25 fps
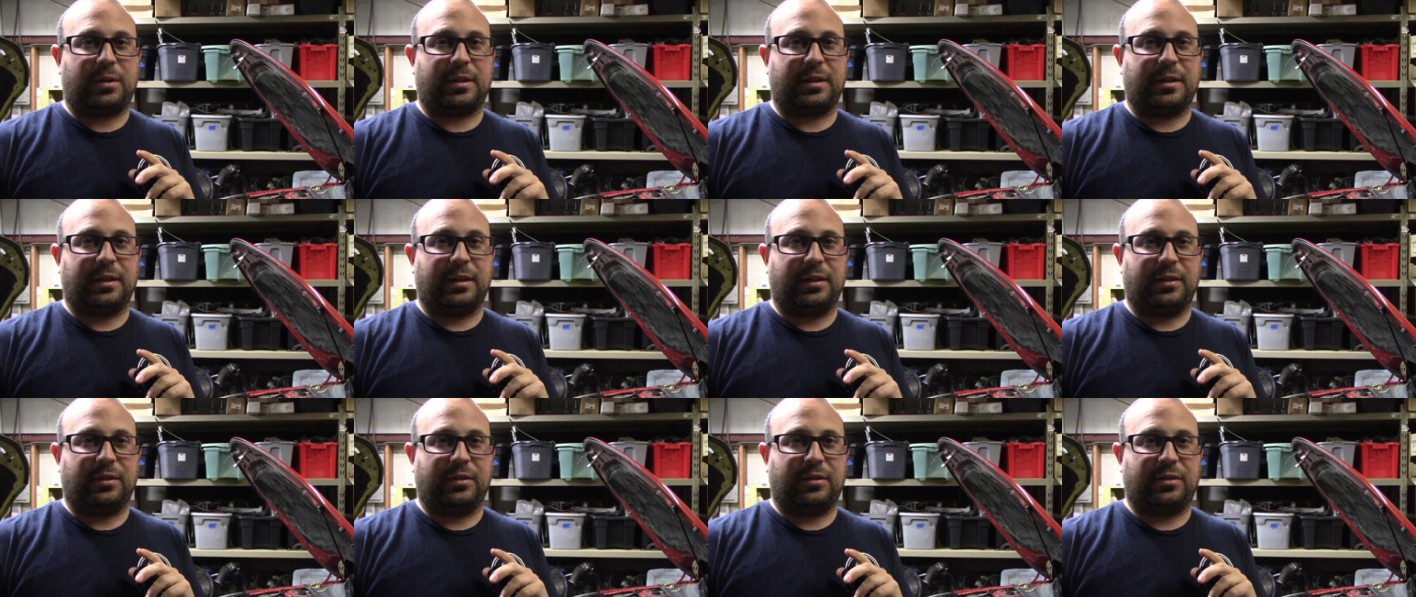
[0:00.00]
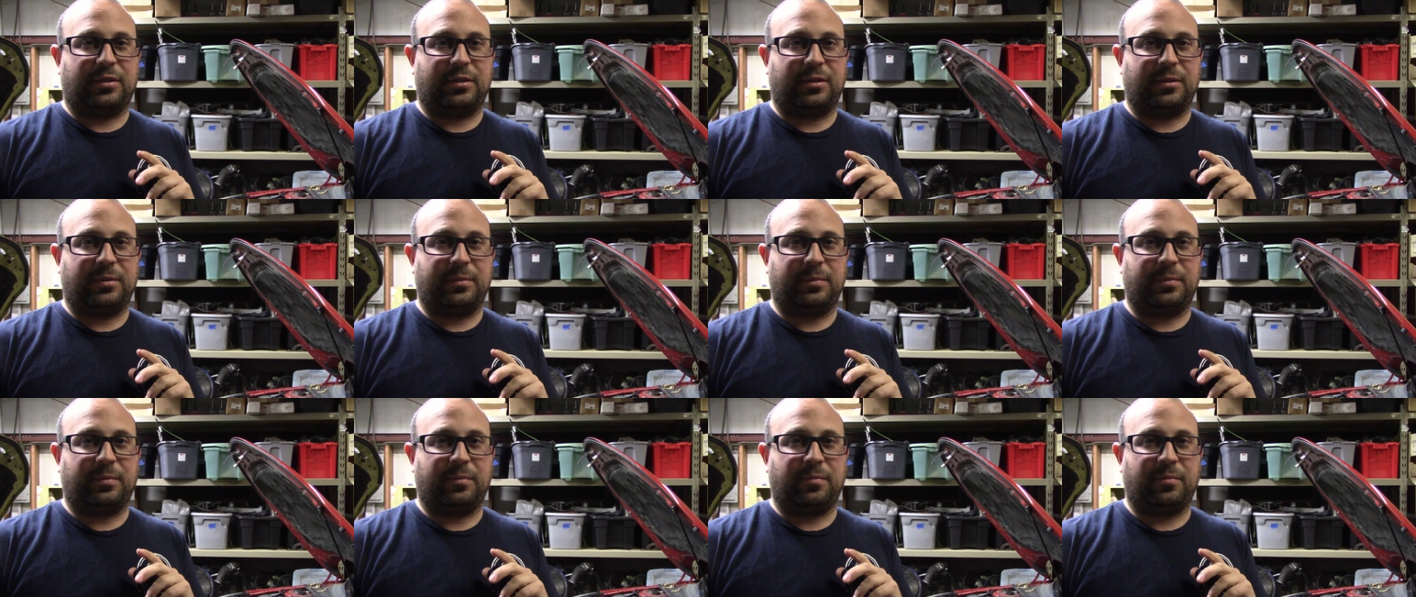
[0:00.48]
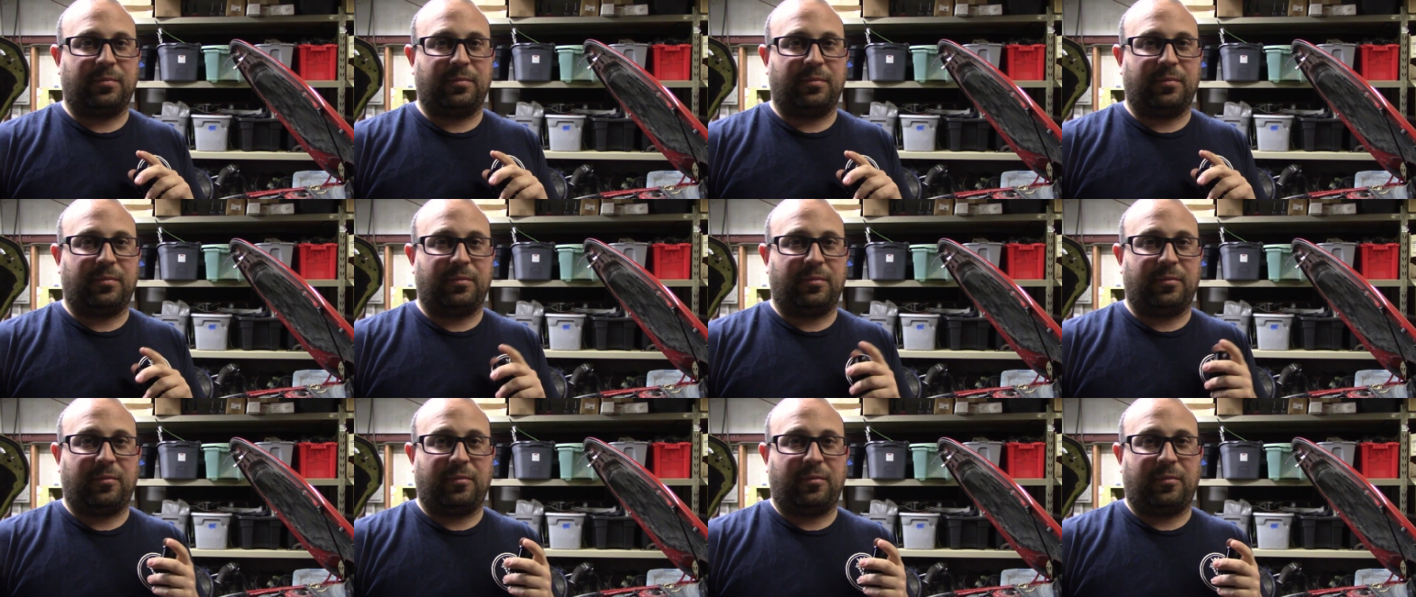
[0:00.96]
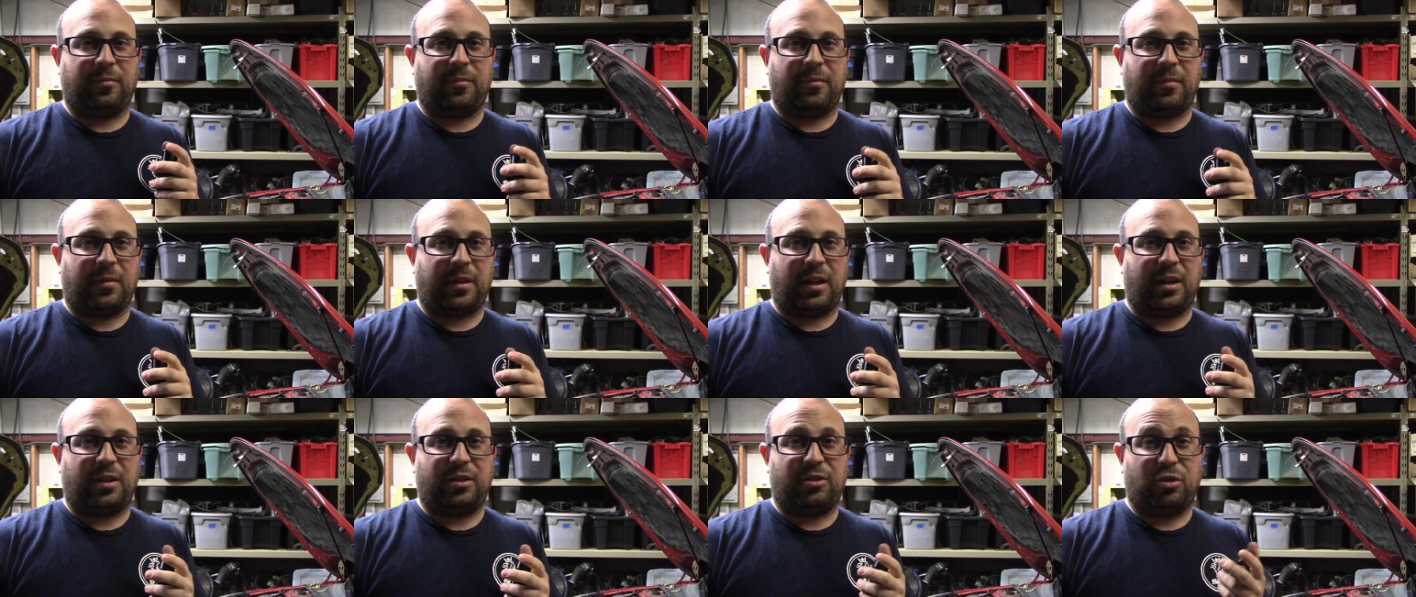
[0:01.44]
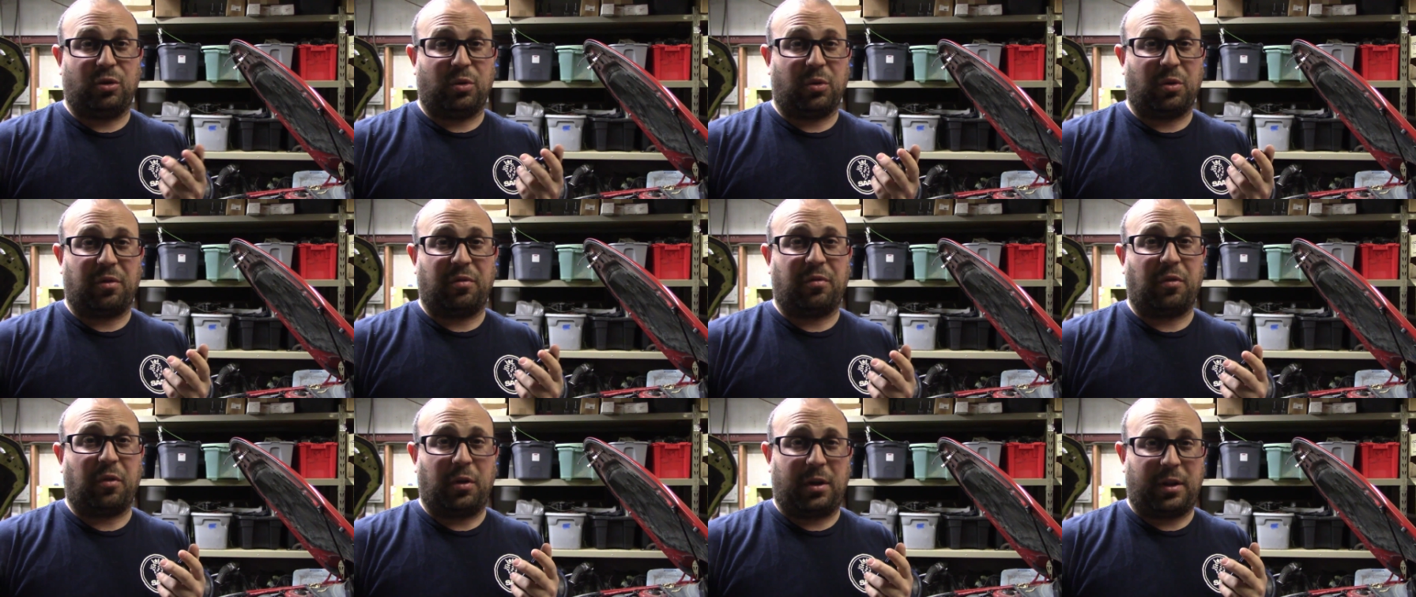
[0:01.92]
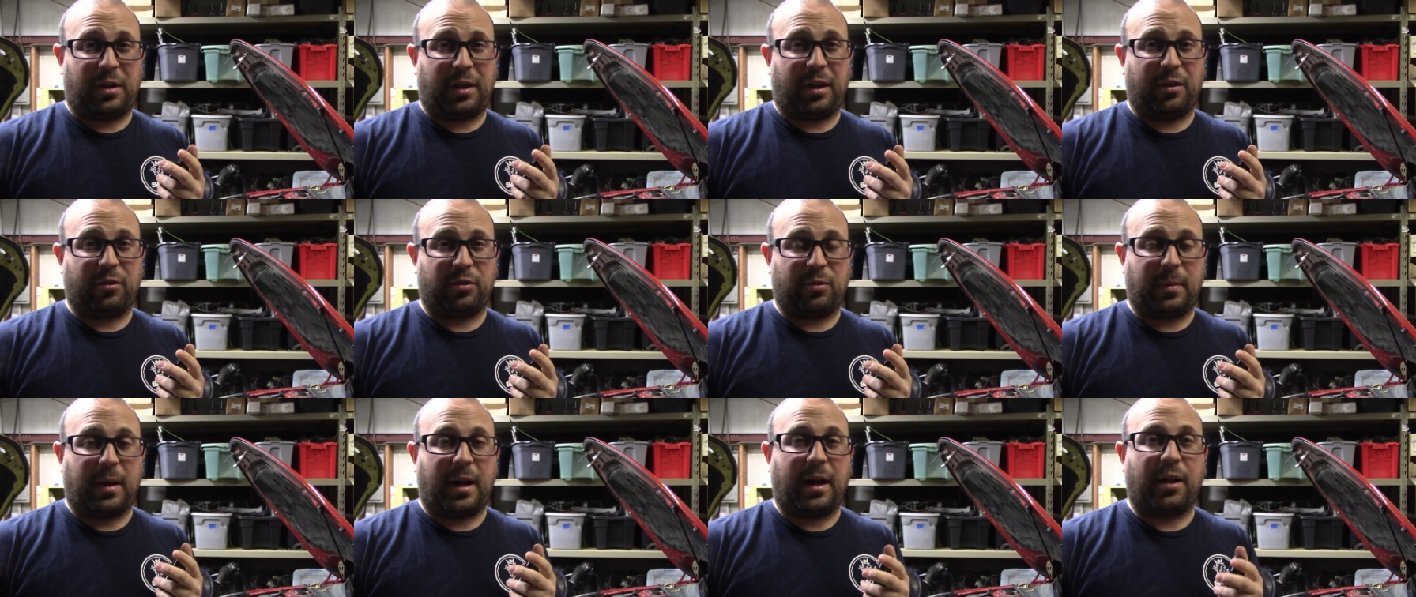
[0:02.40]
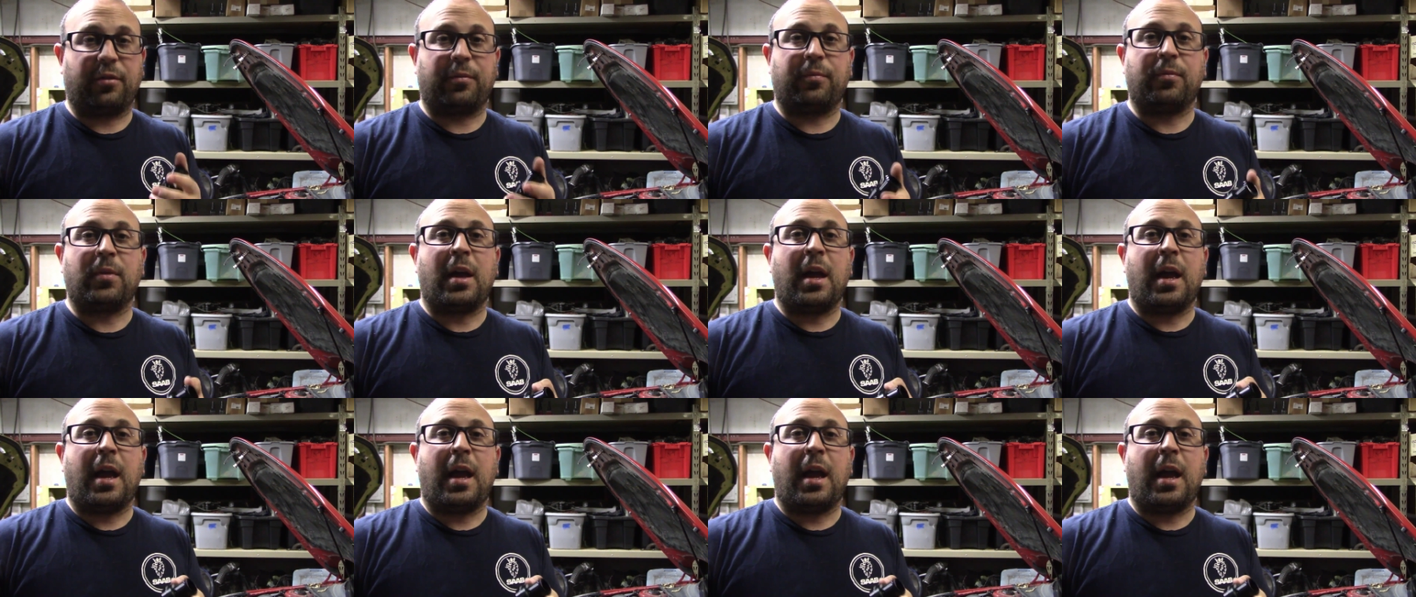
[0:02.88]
because 240,000 miles.